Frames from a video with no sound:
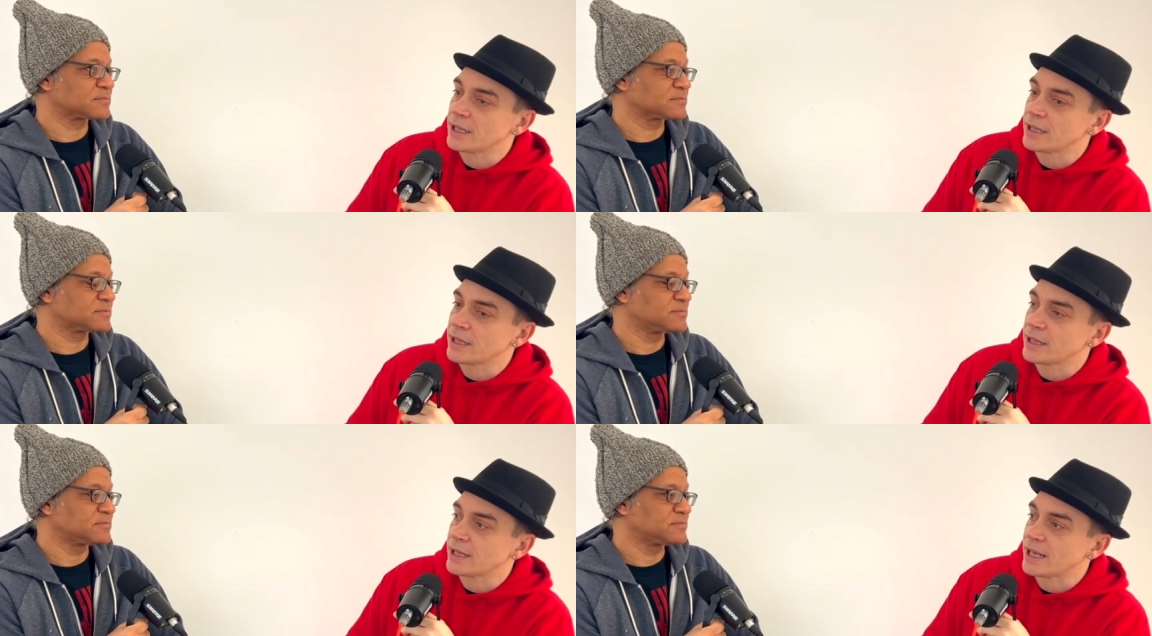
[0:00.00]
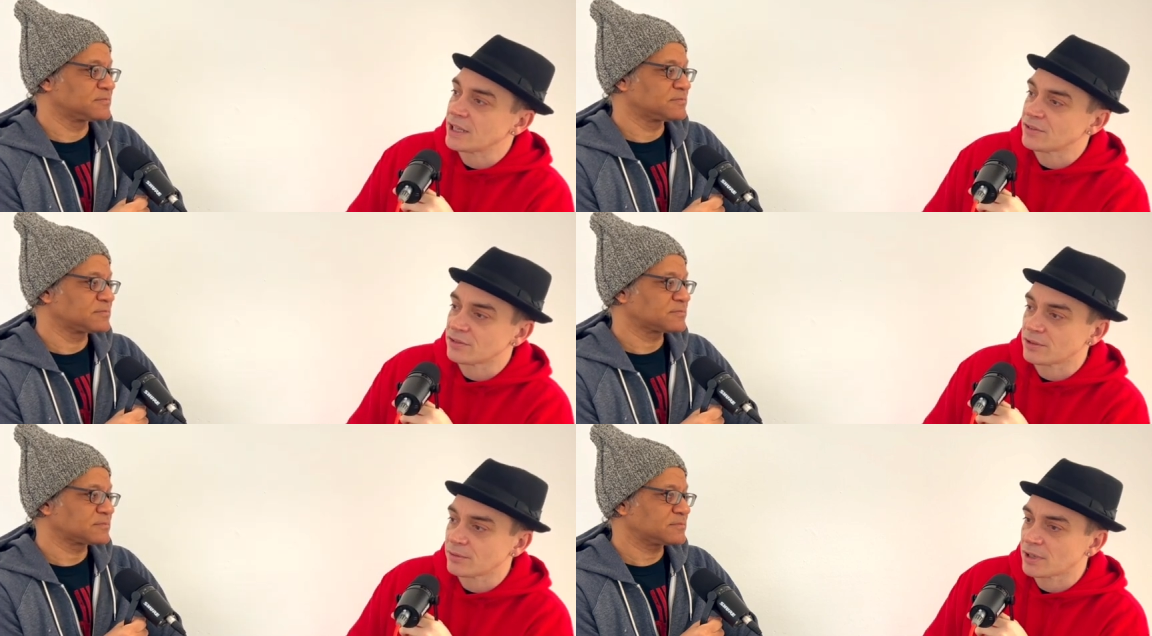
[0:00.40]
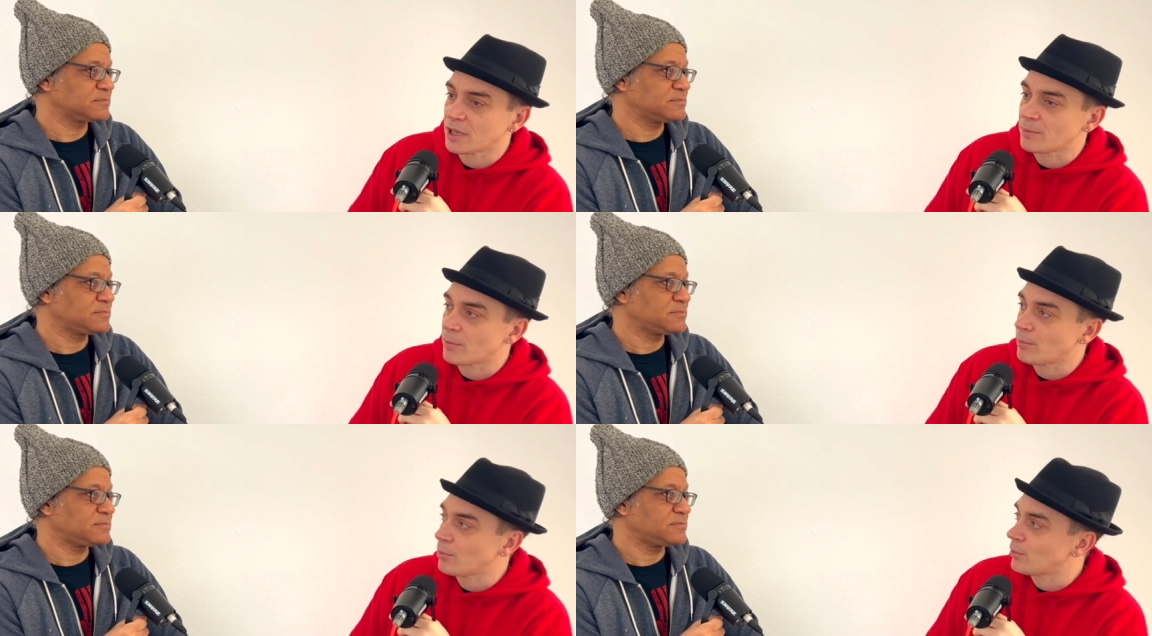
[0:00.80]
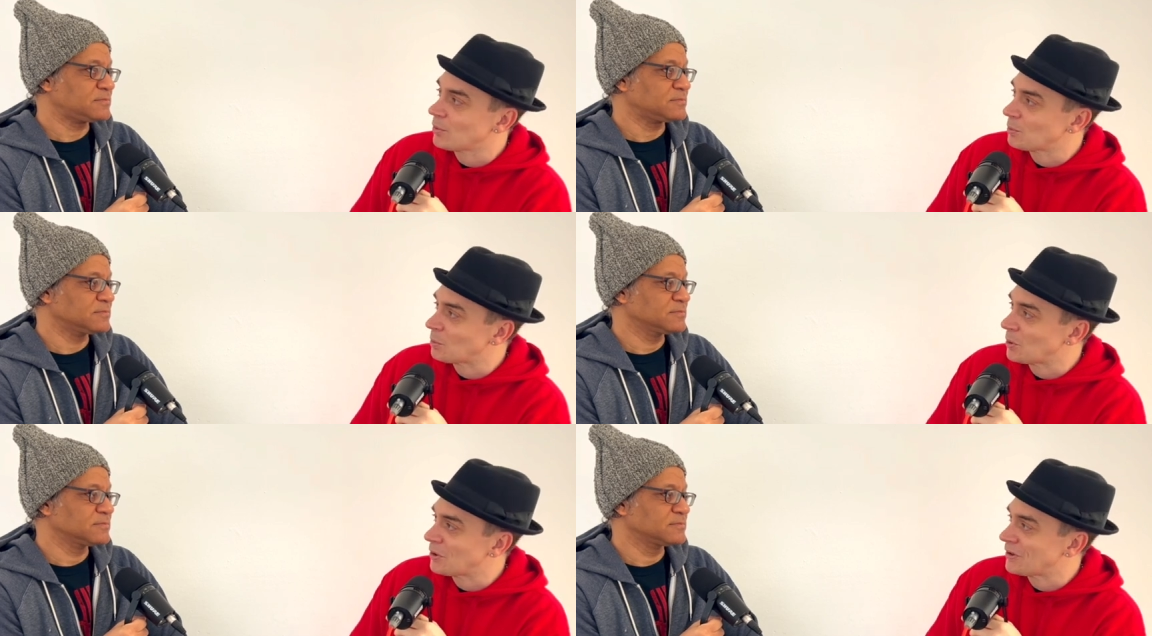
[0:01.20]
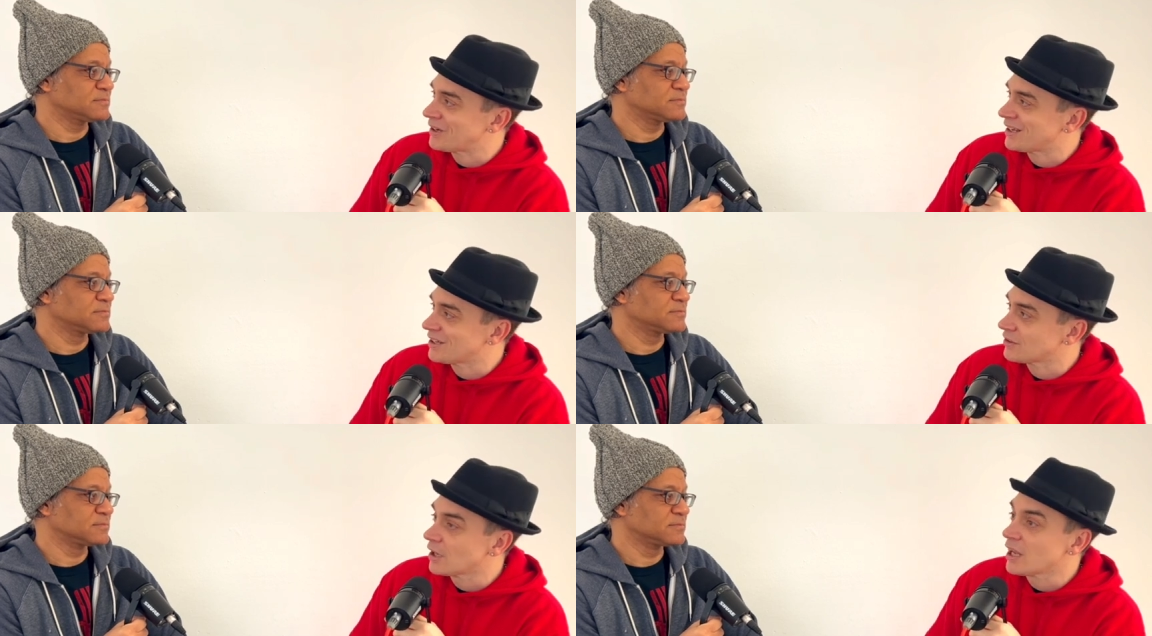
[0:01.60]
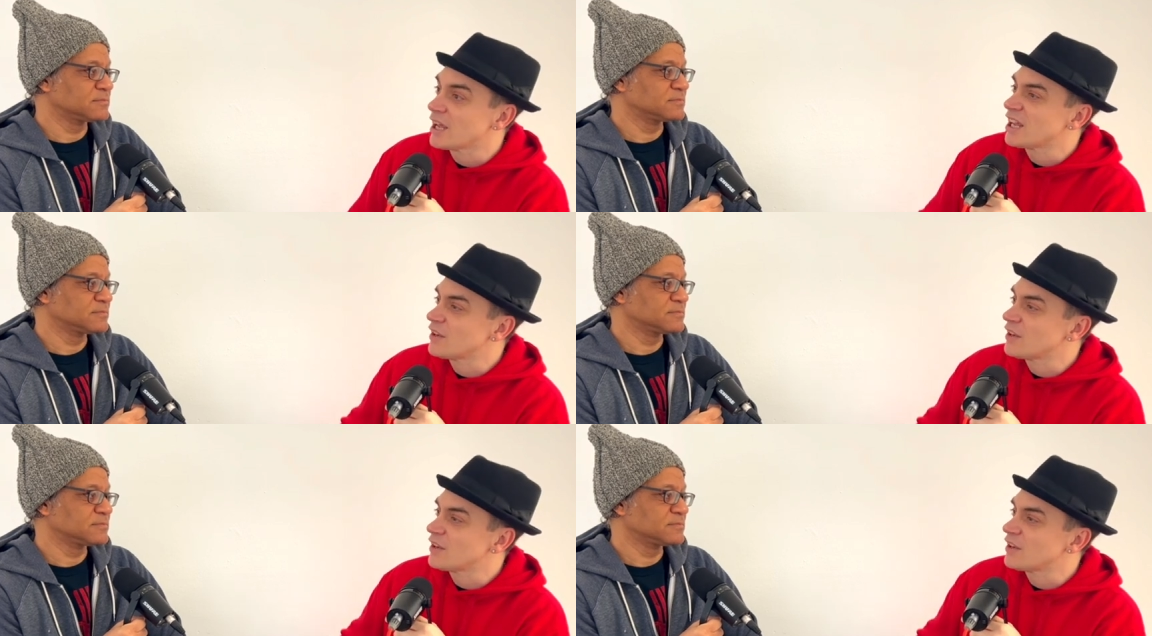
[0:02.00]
Speaker 1: there has to come a point where it gets...